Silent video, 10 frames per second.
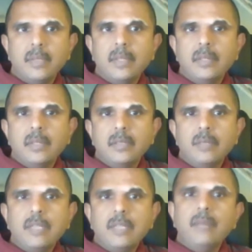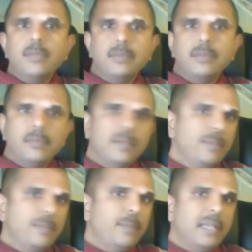Sometimes
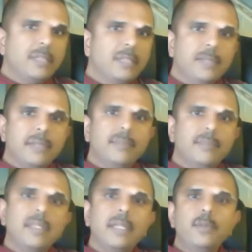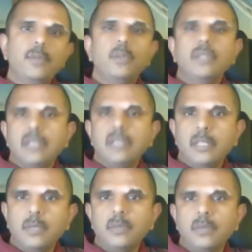people ask me, if you don't judge
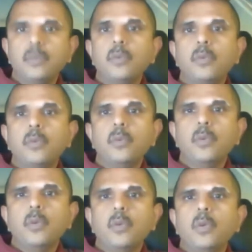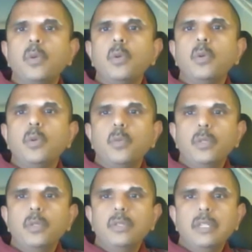anyone, what do you
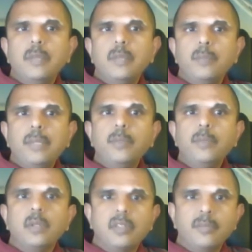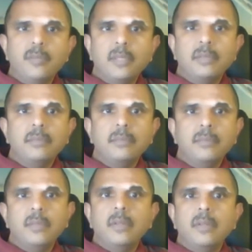think about people or governments
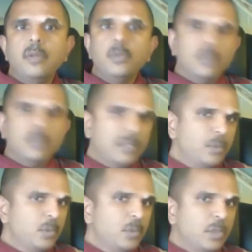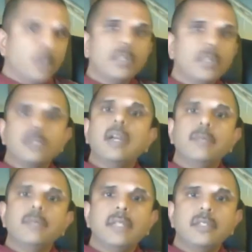that do notorious crimes
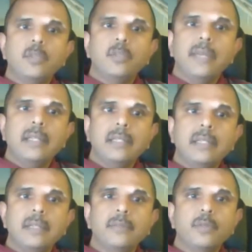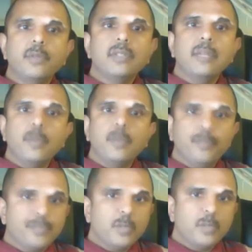against humanity? For example,
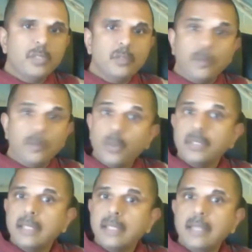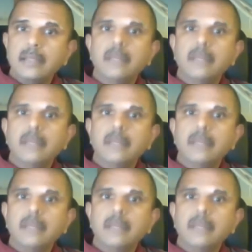recent reports indicate that